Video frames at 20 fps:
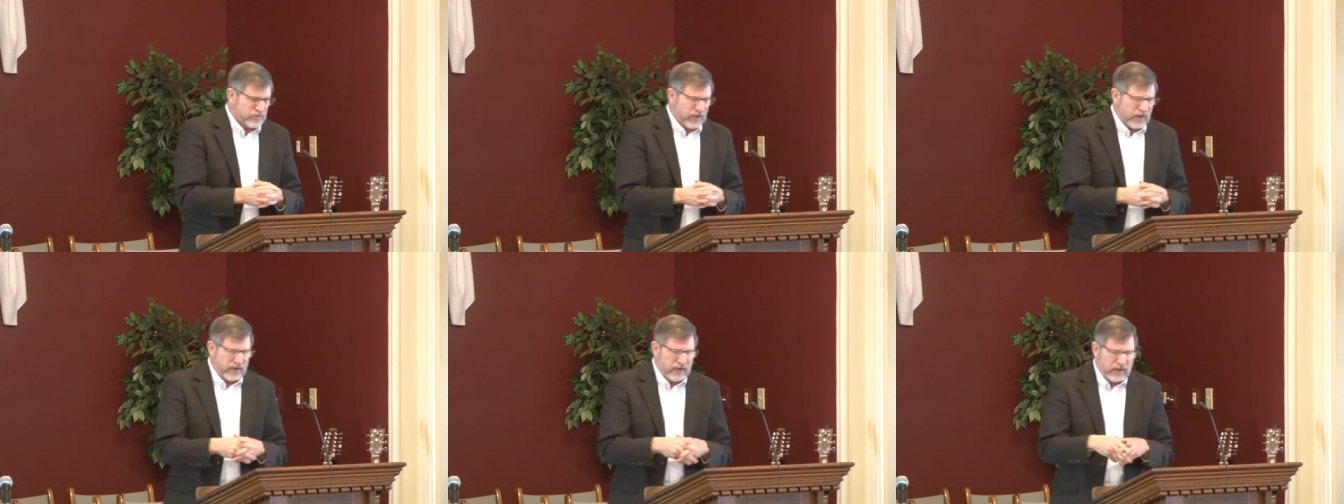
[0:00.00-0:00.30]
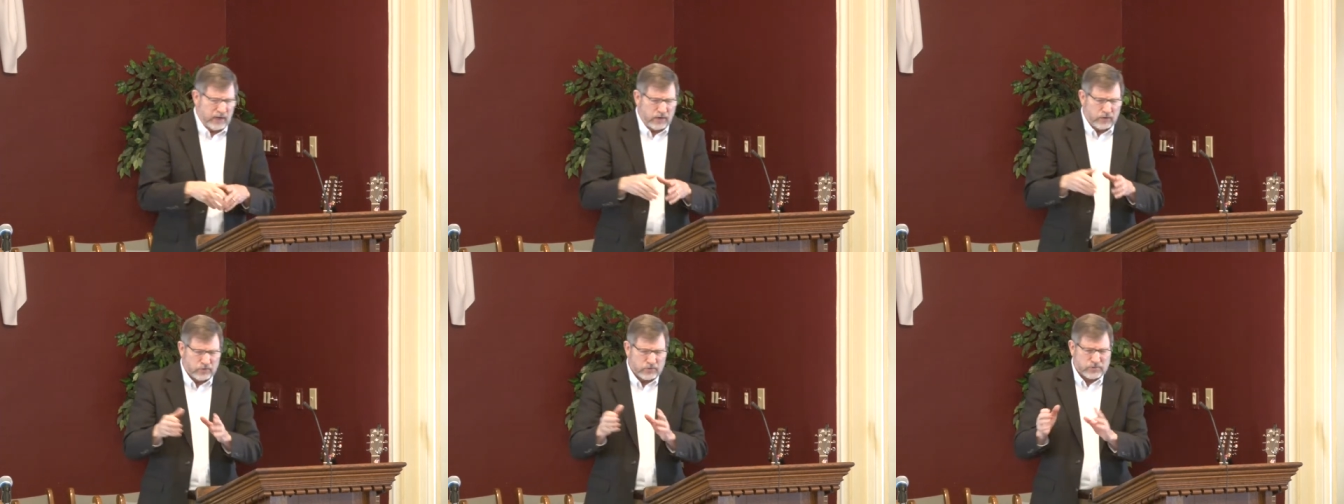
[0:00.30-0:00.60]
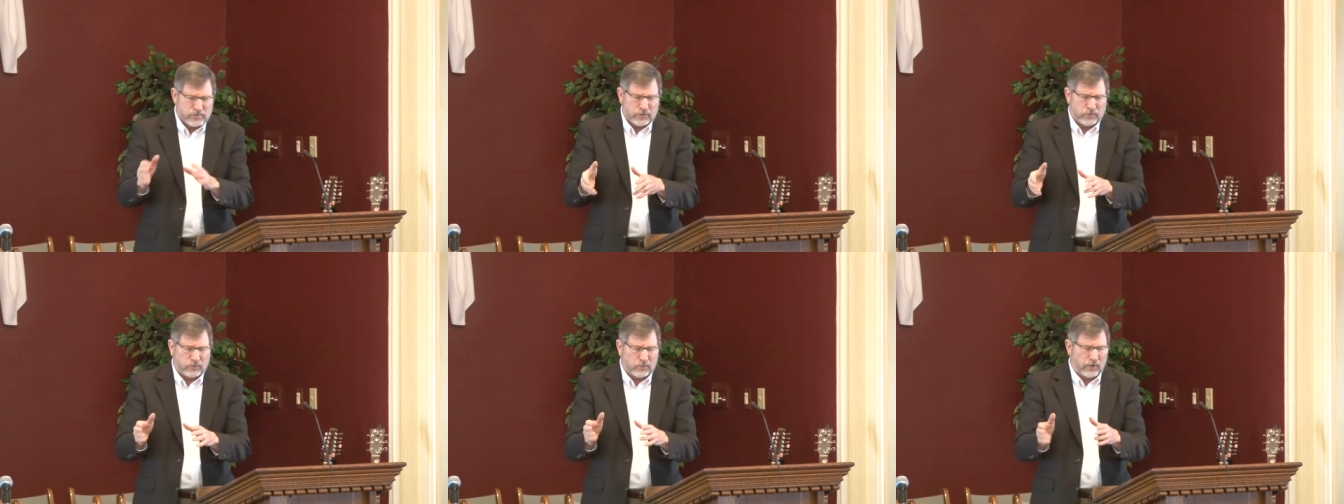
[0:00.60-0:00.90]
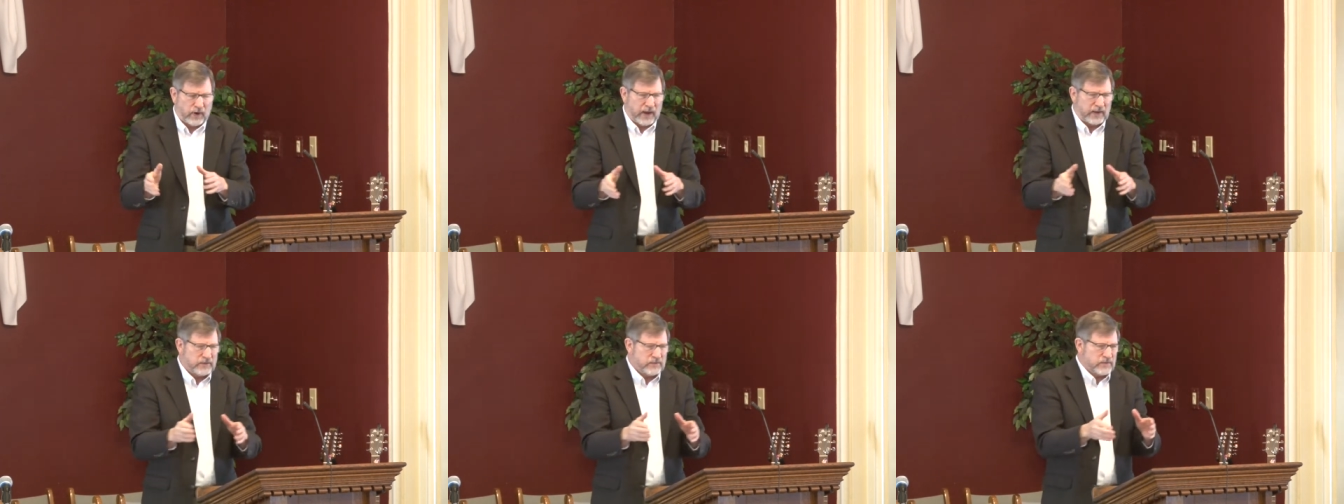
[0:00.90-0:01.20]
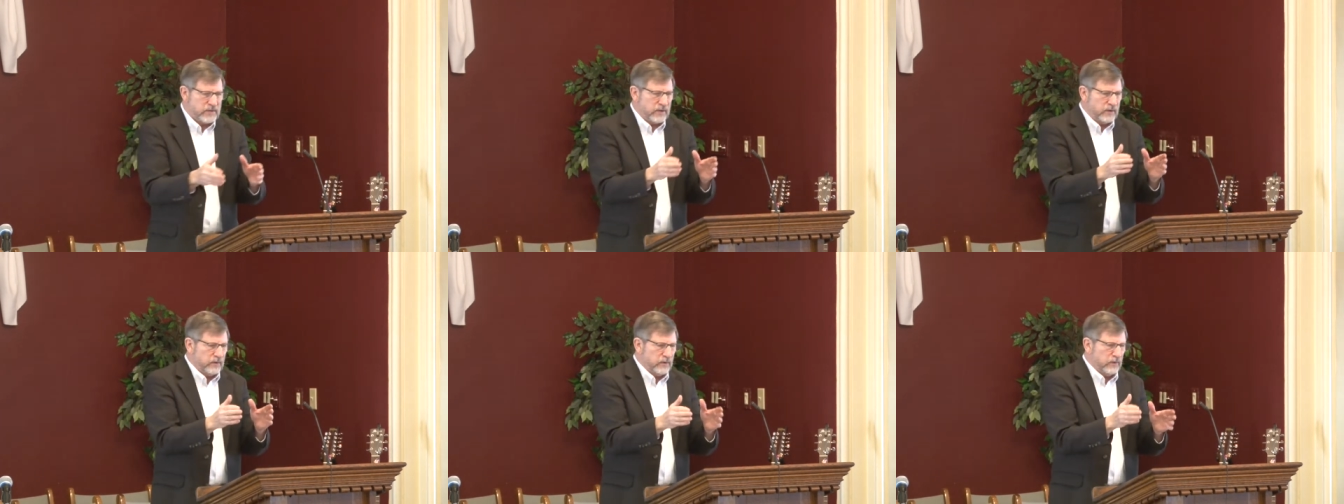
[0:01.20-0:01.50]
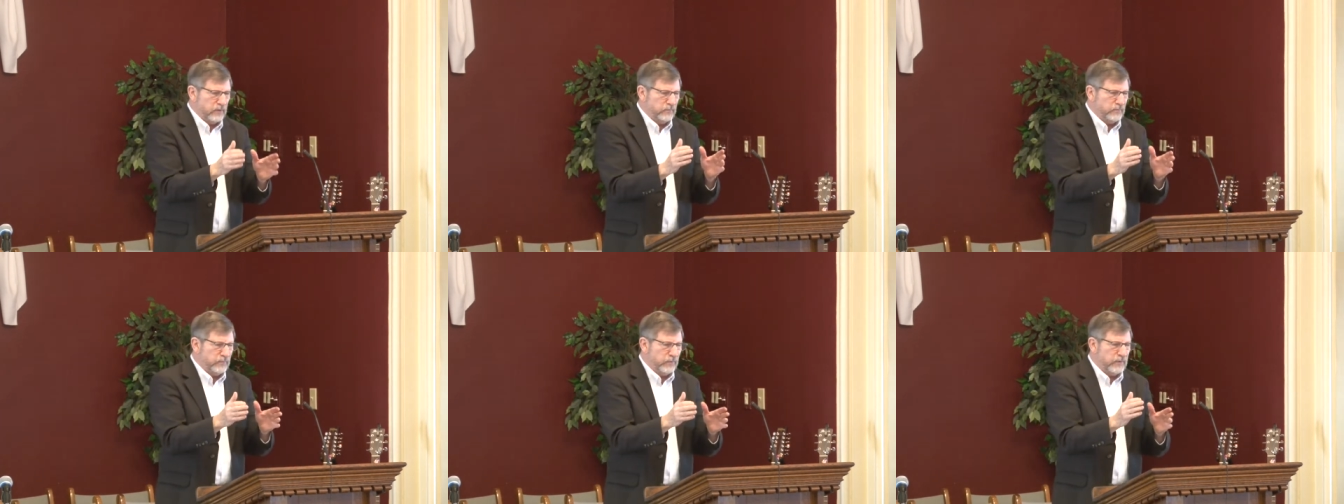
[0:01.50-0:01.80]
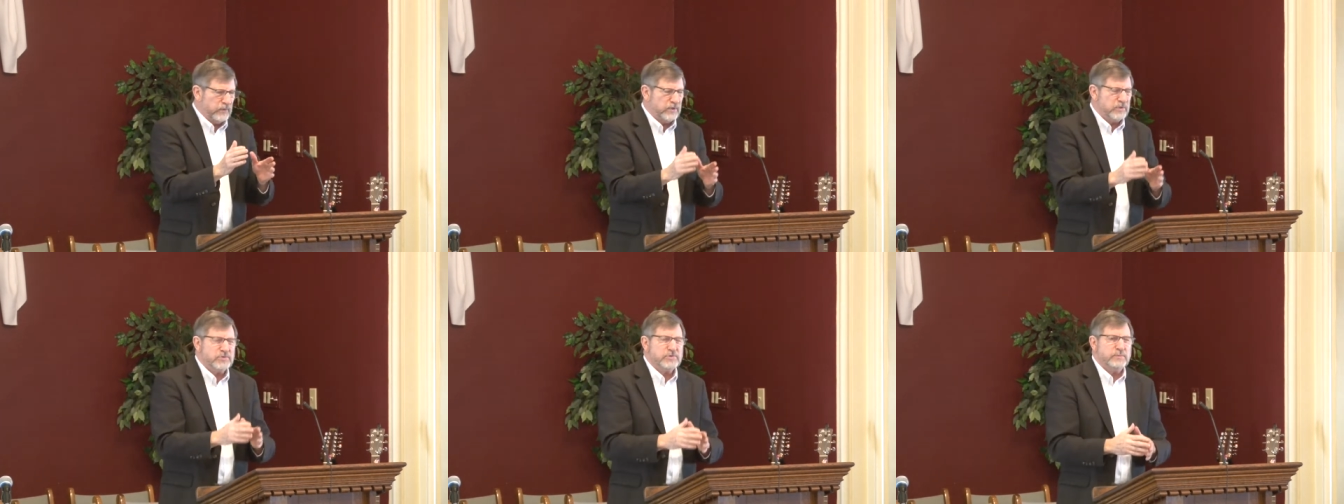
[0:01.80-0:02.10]
said, here's the criteria for
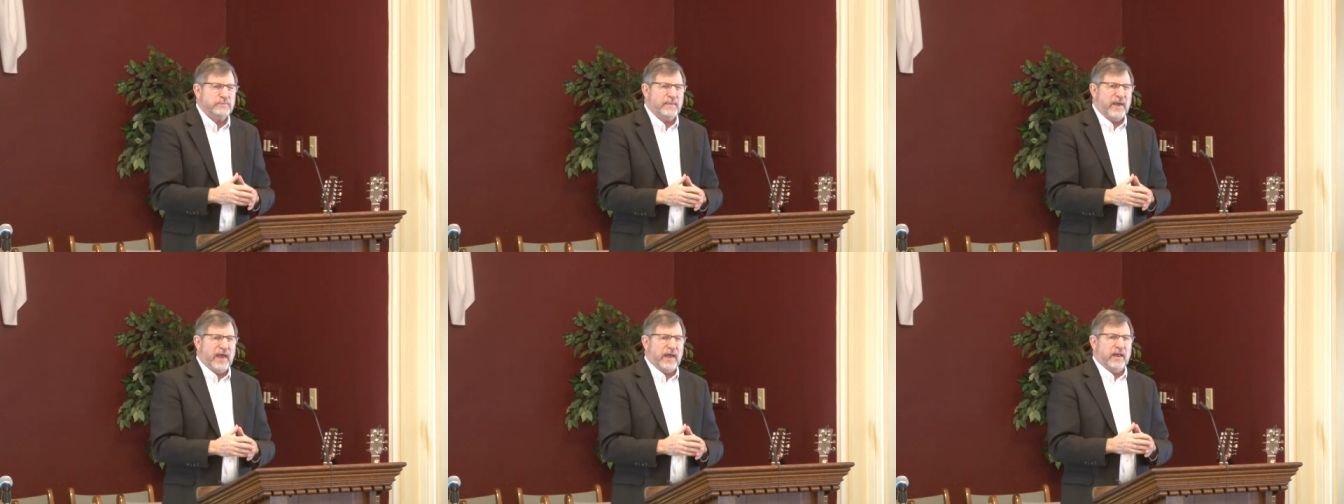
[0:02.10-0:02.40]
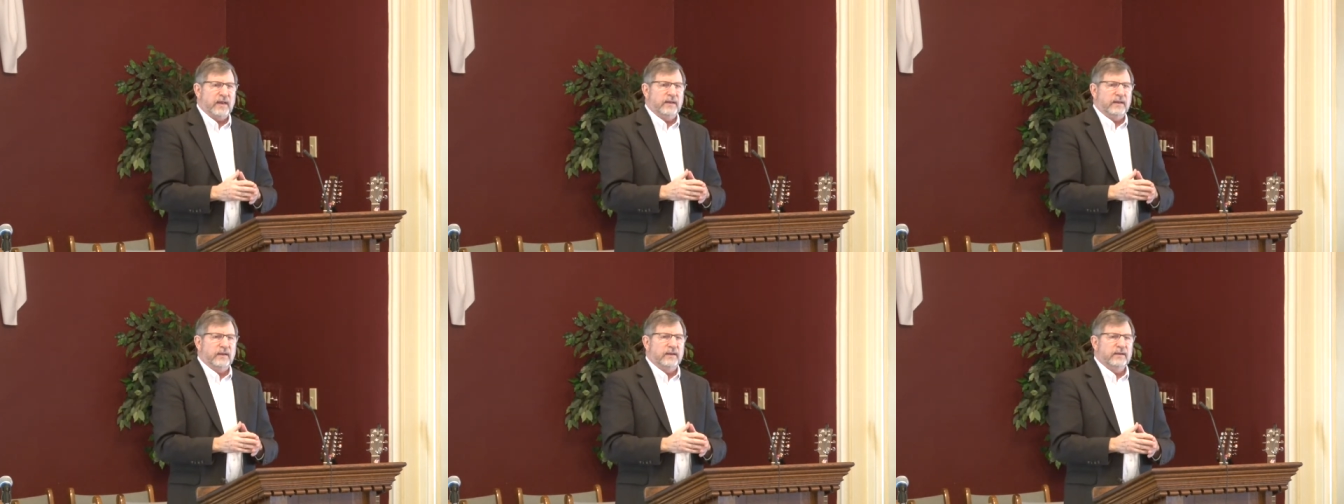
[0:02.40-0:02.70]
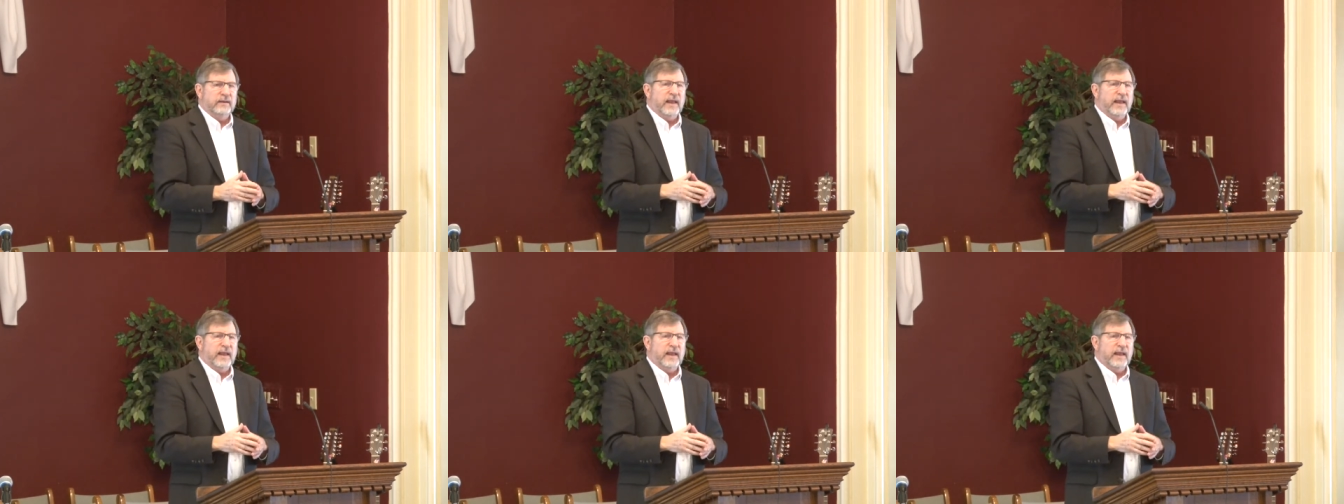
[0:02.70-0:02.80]
these men.